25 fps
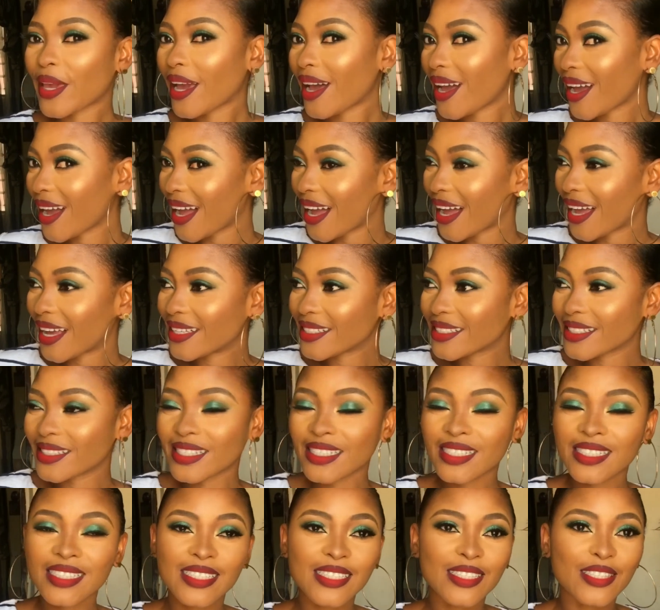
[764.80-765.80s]
guys,
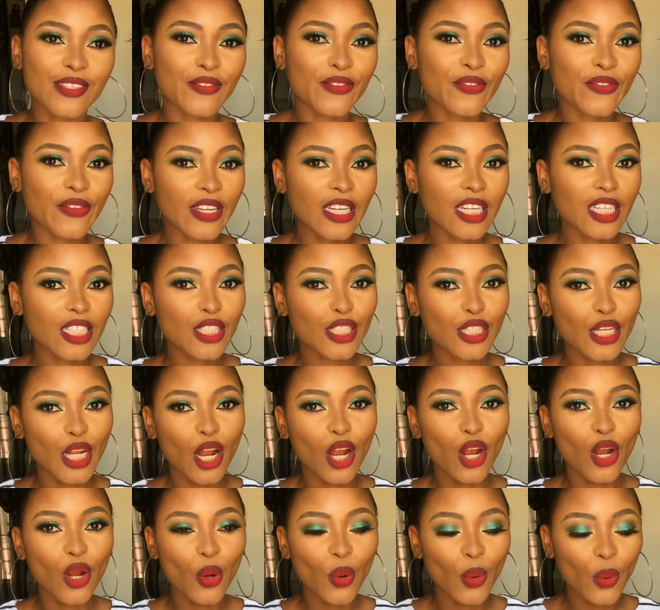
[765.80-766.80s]
this is the finished
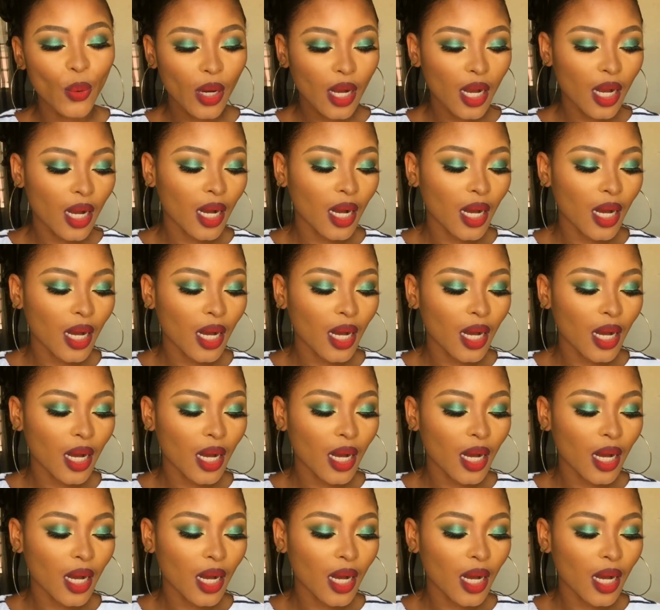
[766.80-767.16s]
look.